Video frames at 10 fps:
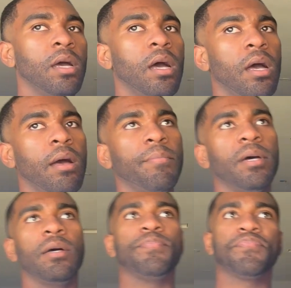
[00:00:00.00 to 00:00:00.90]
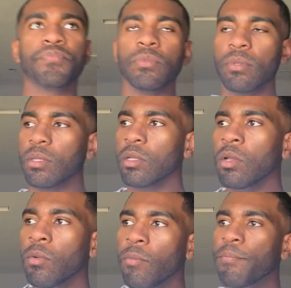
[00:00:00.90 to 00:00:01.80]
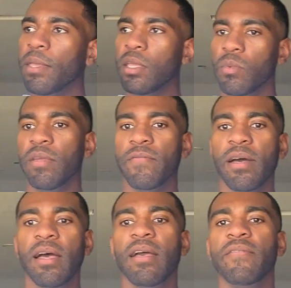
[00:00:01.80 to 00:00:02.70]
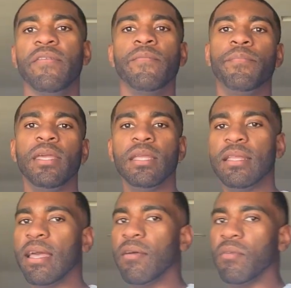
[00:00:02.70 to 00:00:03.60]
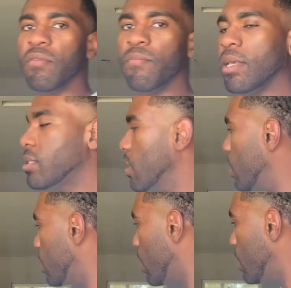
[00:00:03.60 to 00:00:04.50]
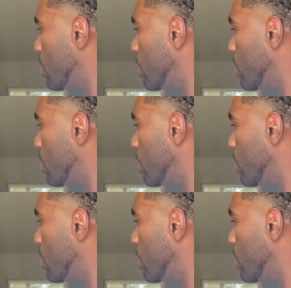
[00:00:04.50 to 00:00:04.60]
But being week 5, being that we've basically done